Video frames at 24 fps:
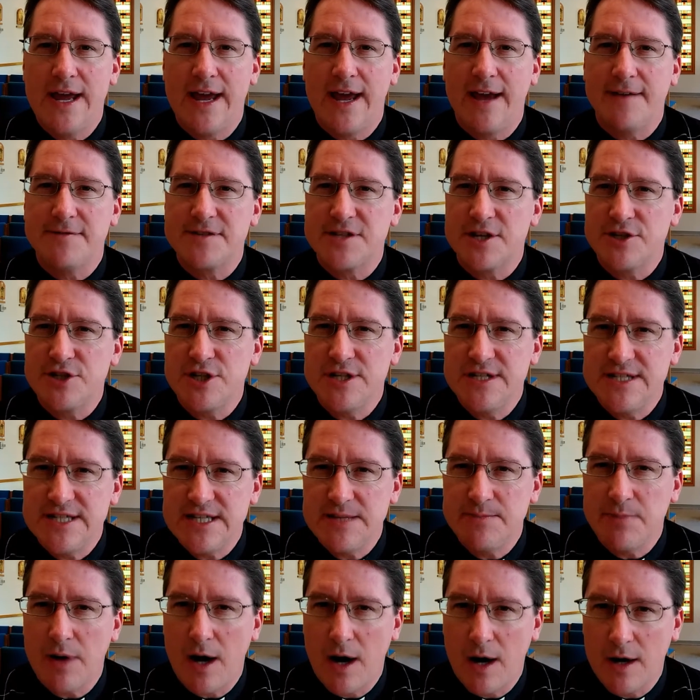have such a
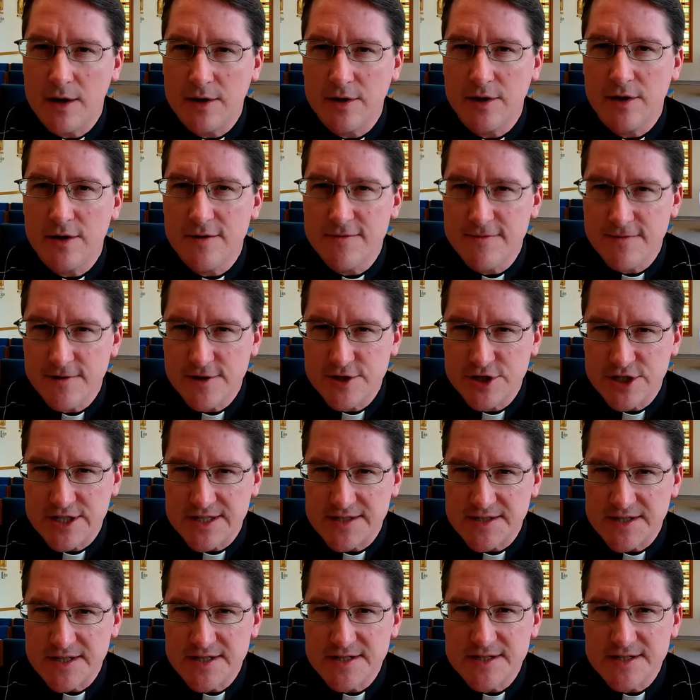deep hunger for
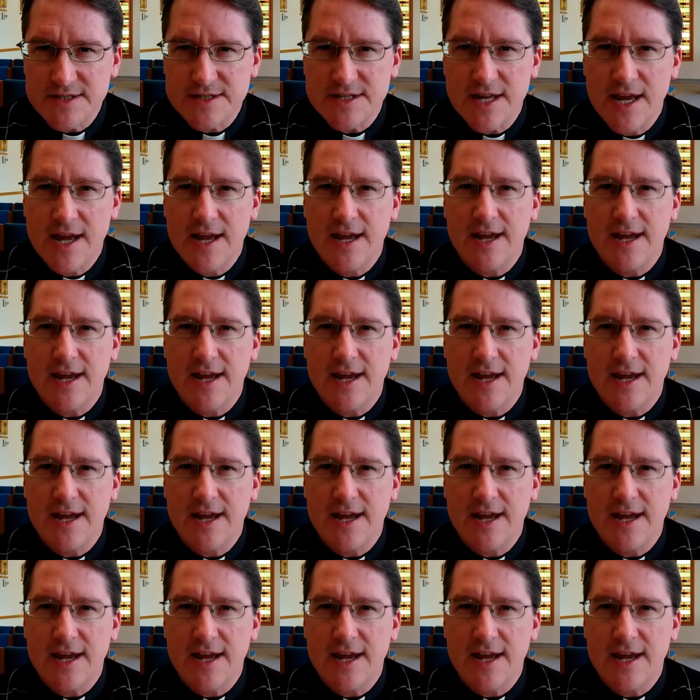Jesus